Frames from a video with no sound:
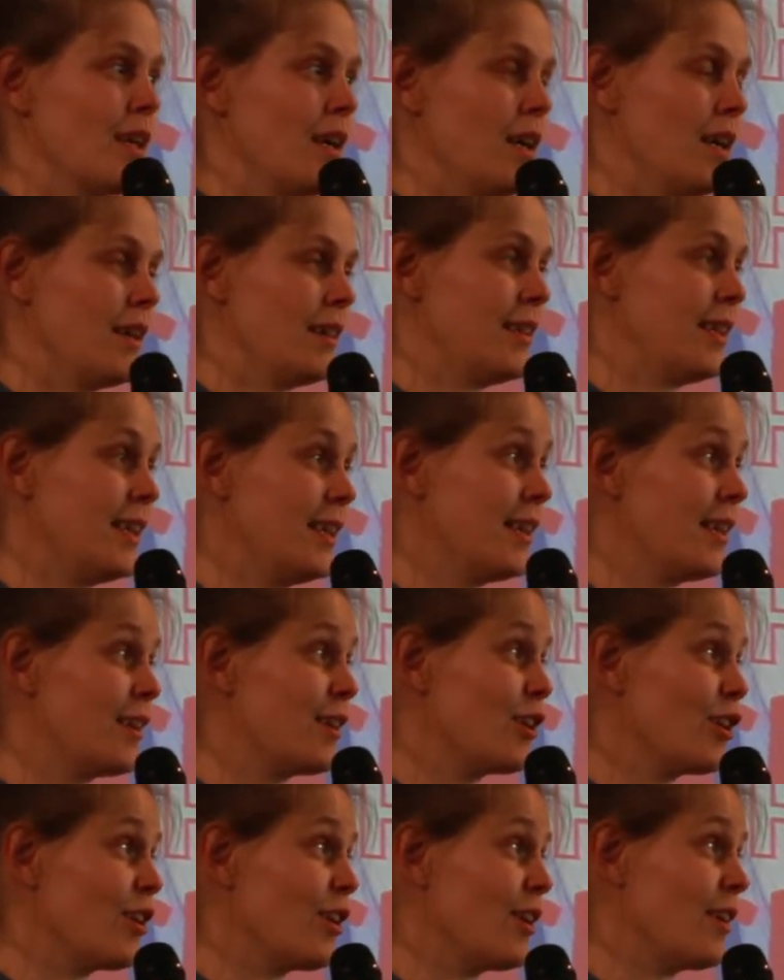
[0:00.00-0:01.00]
I
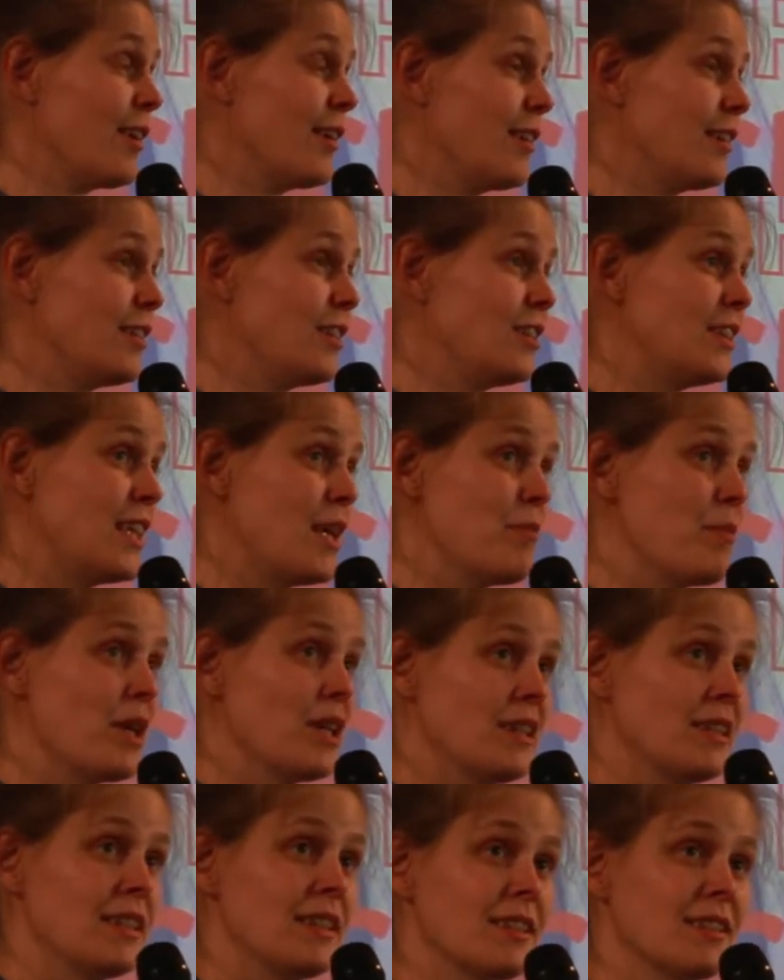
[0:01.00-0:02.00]
think uh, the
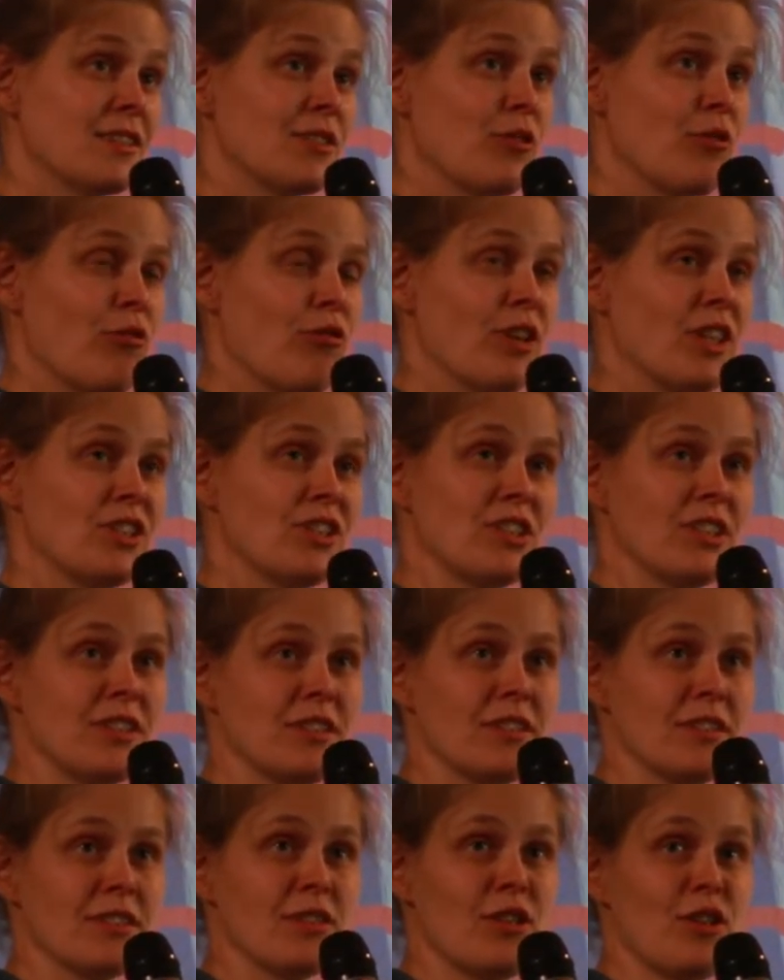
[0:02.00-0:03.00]
thematics
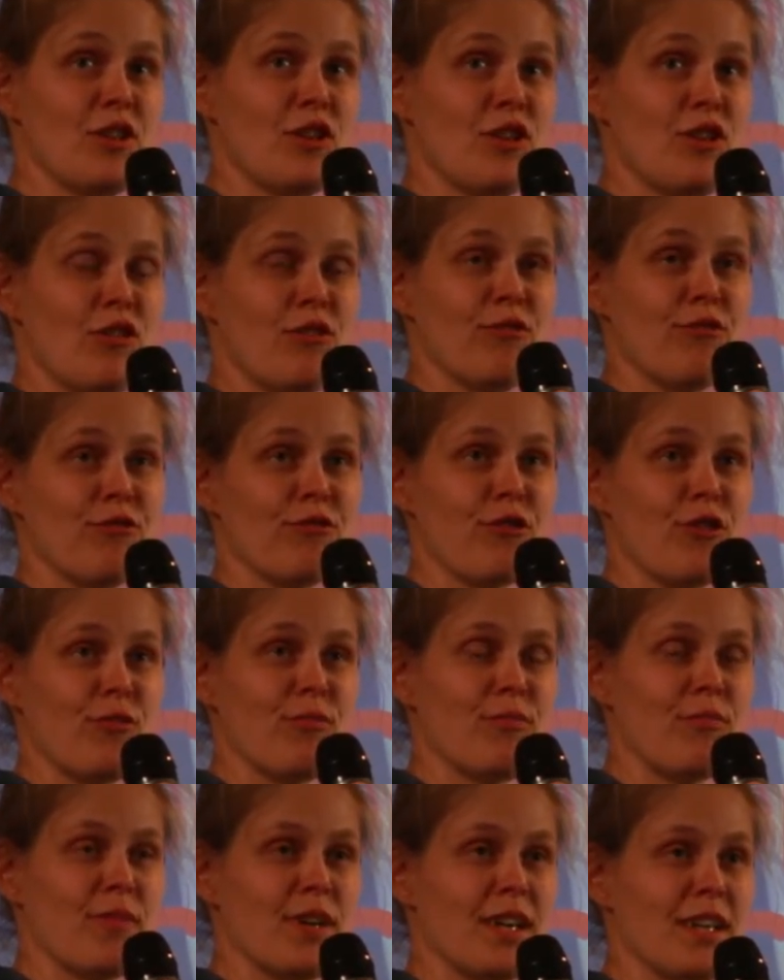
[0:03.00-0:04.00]
origin
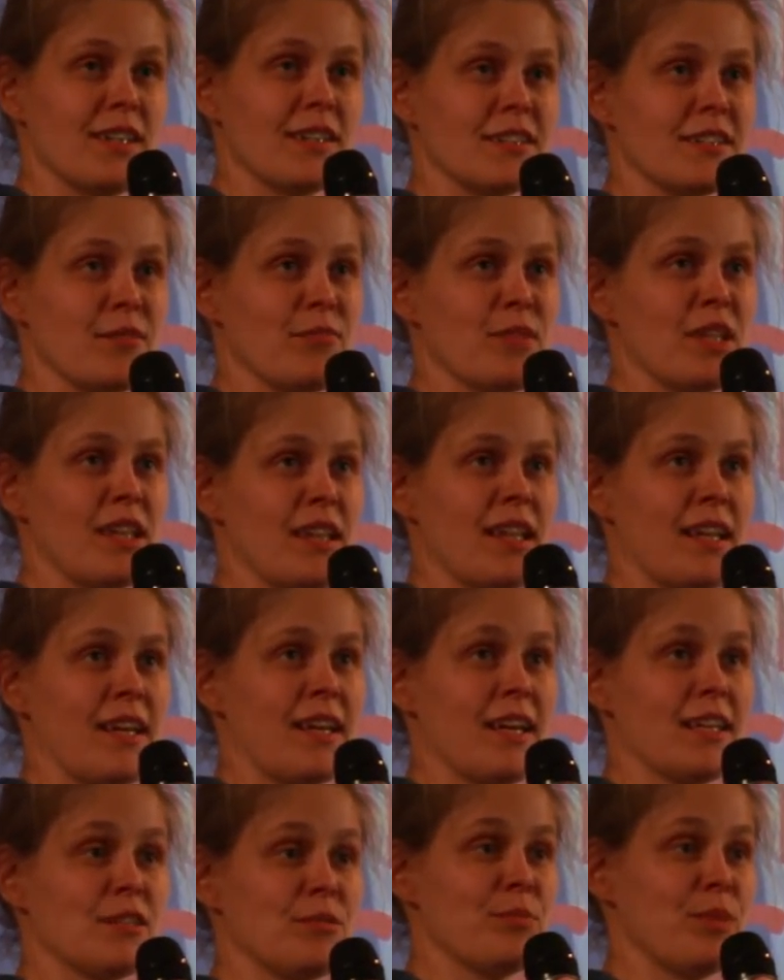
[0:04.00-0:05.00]
from uh, something that
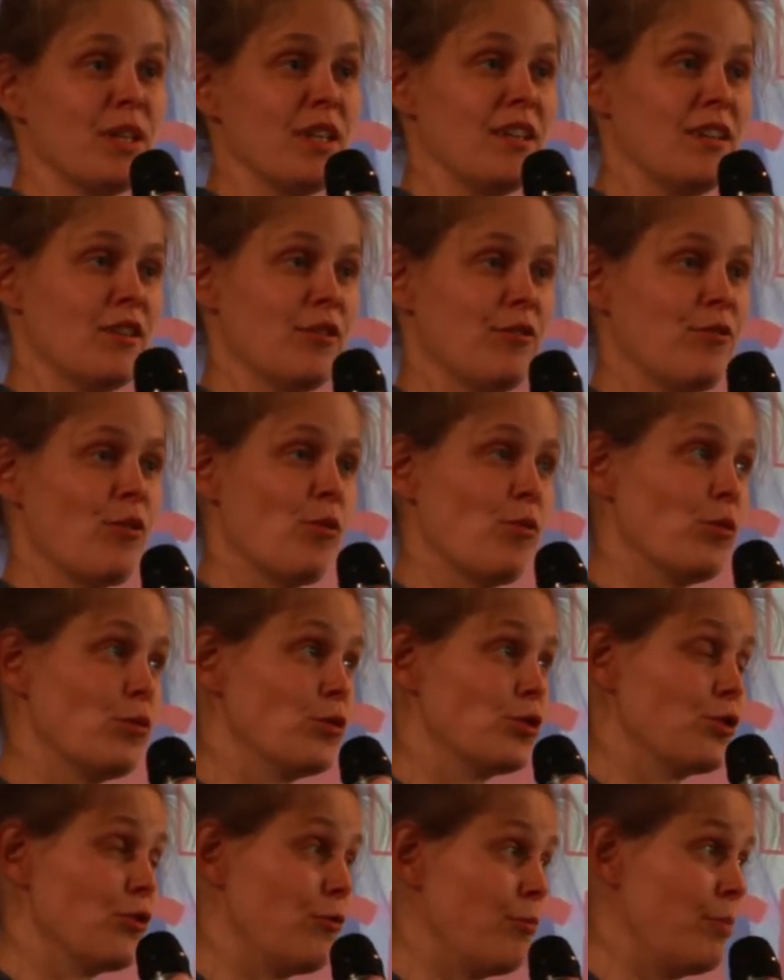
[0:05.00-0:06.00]
has been in the
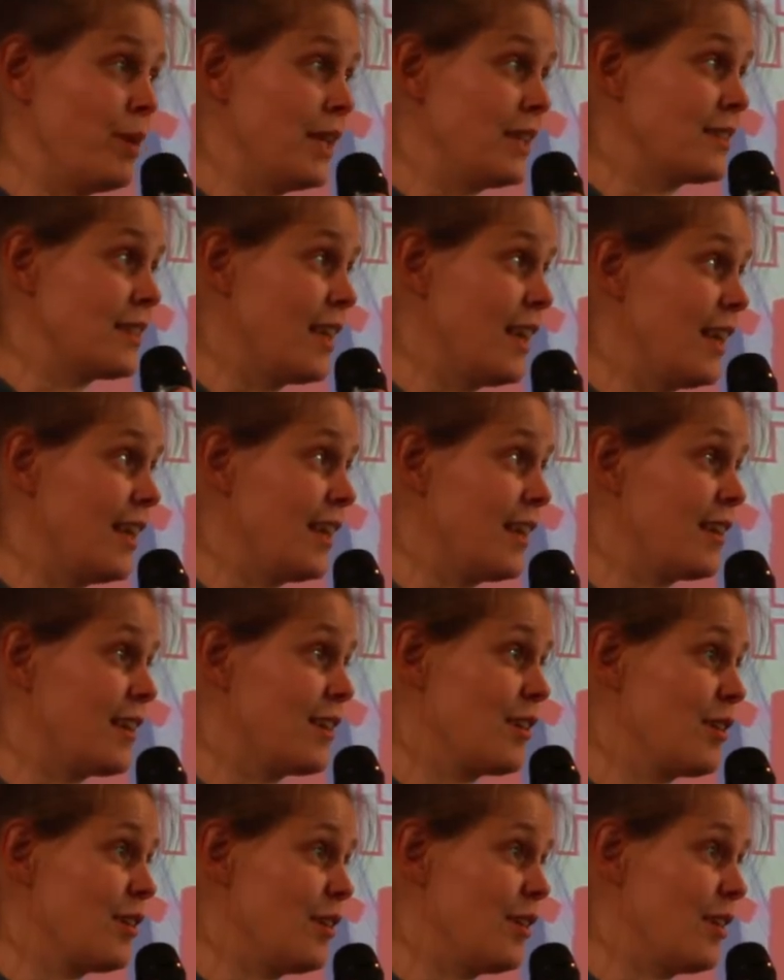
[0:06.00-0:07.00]
focus of Pixelache
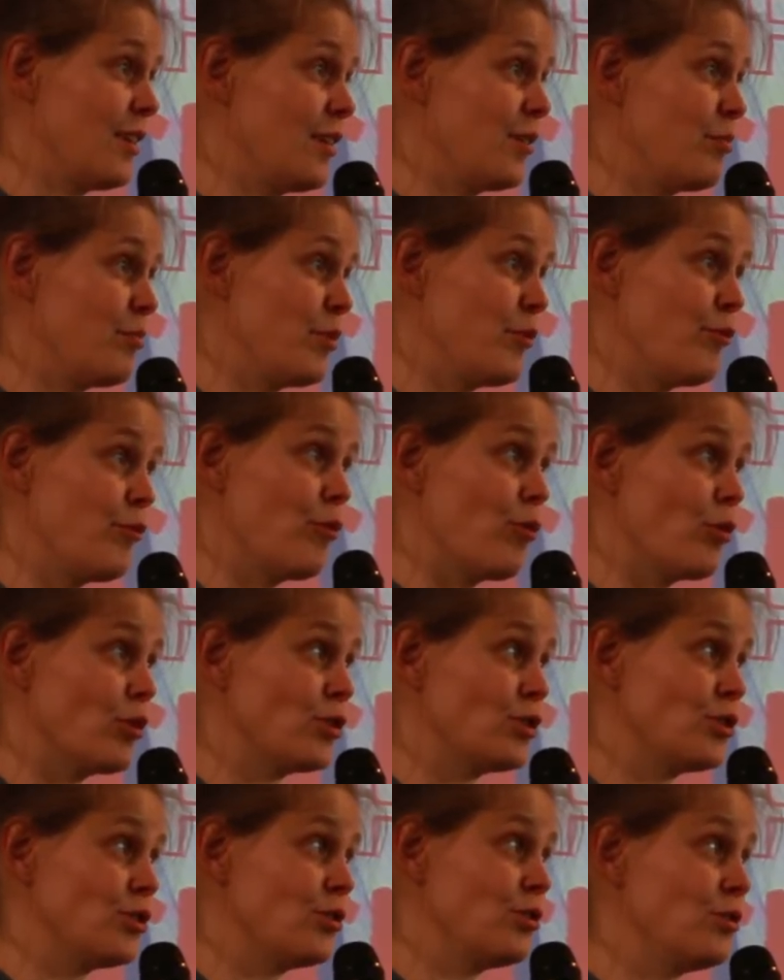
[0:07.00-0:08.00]
uh, before
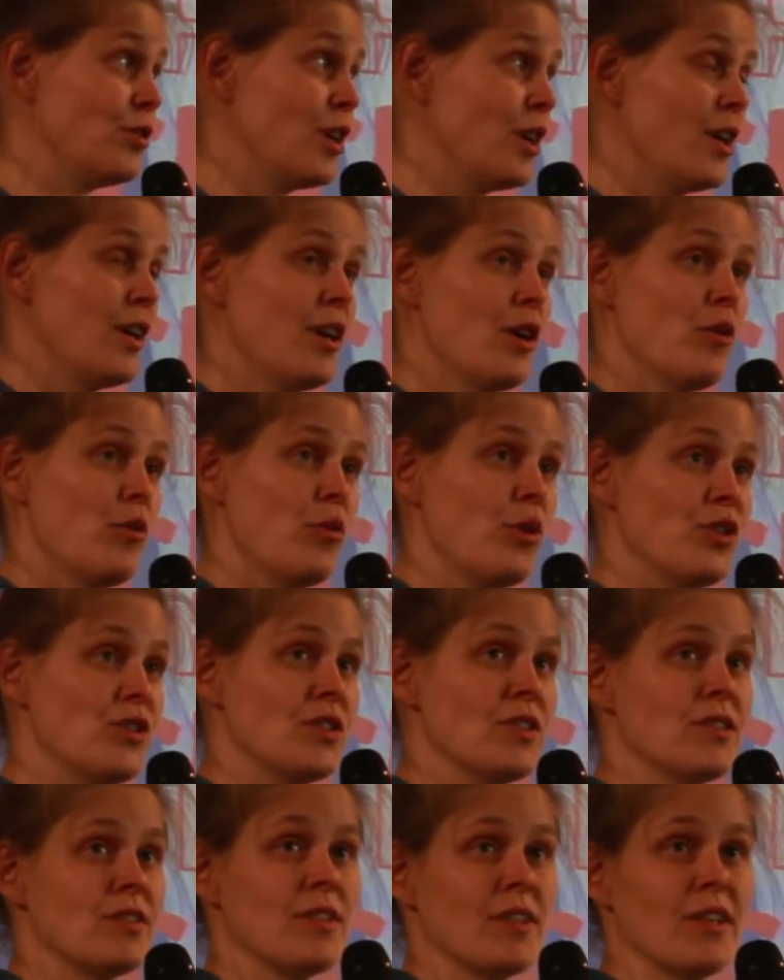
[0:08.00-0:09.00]
too, which
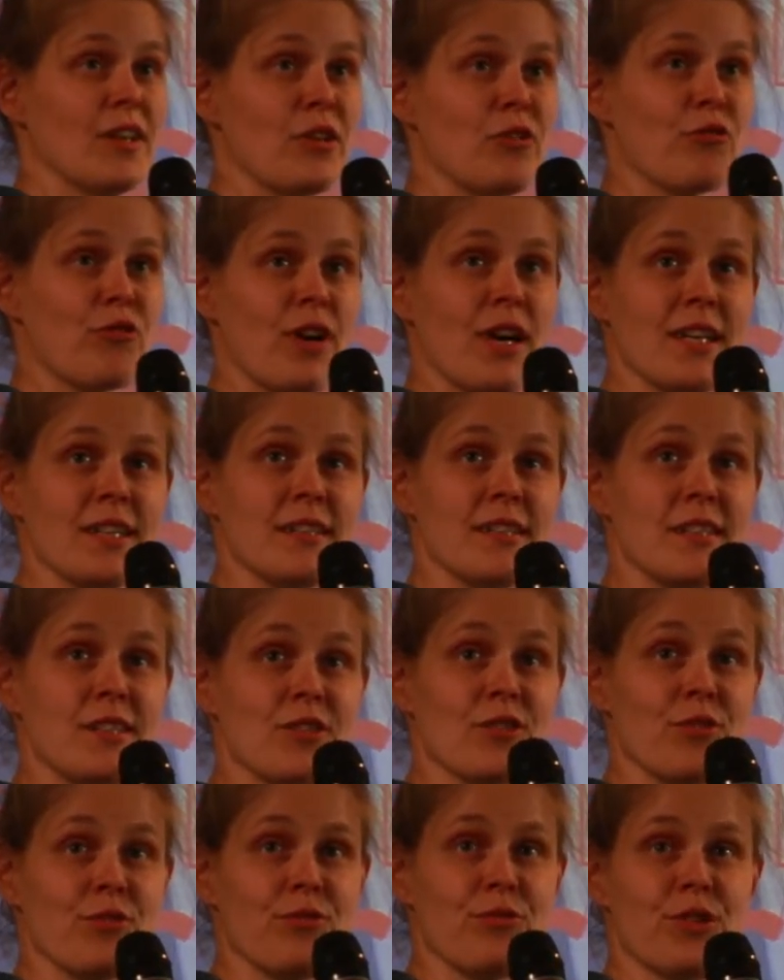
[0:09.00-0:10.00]
is the
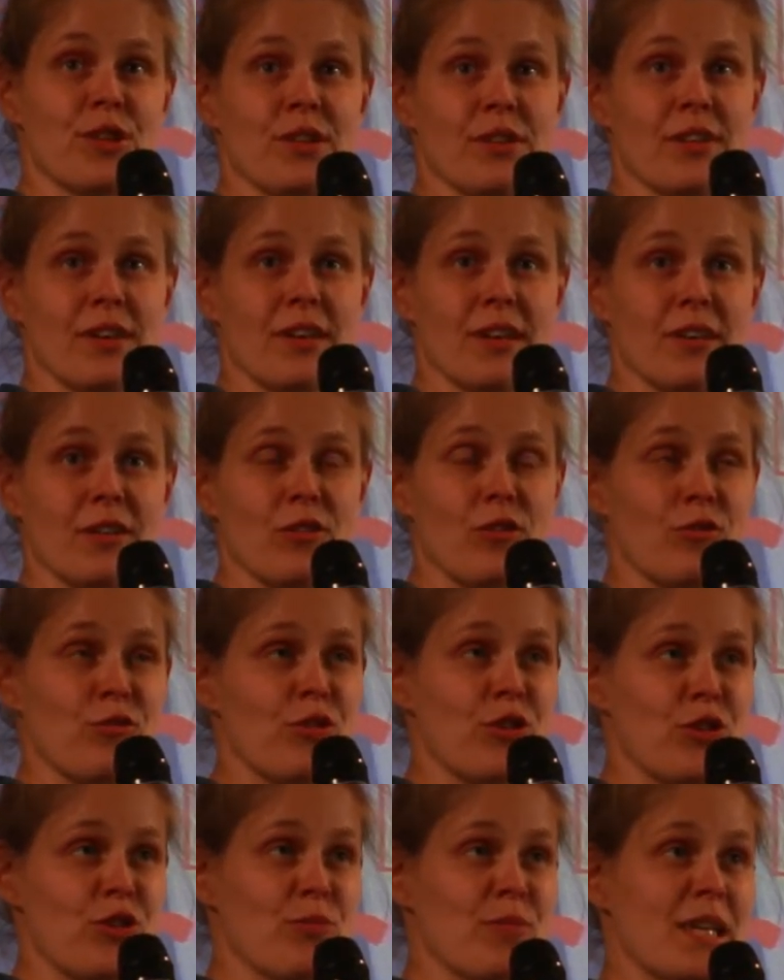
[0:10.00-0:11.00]
crisis of, uh, of
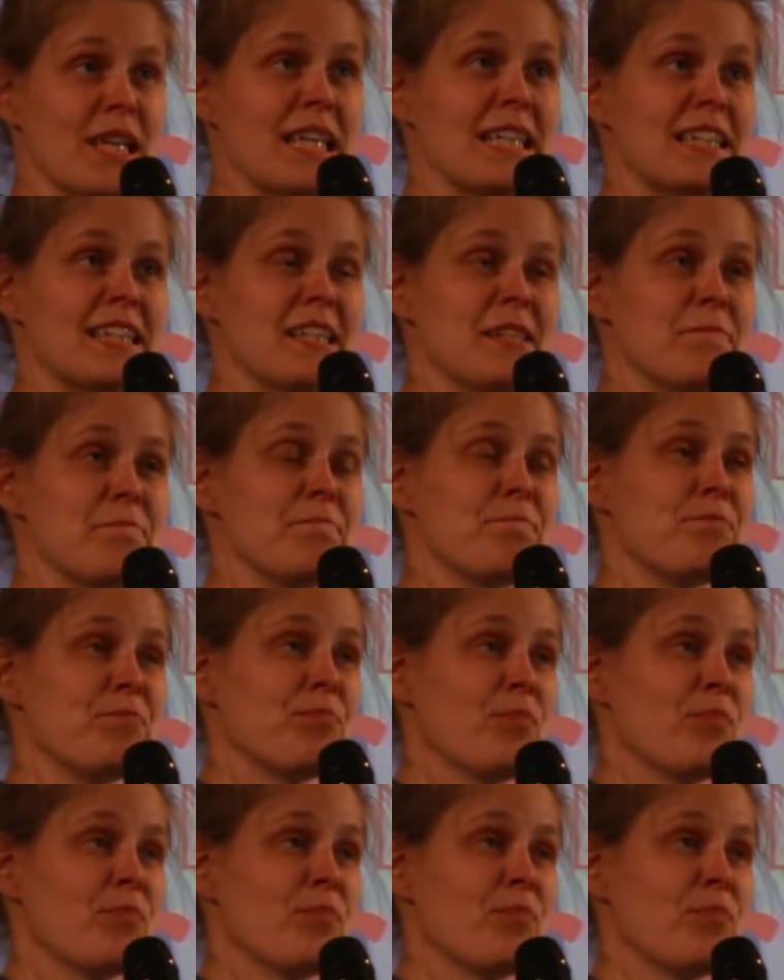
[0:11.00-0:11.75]
humanity.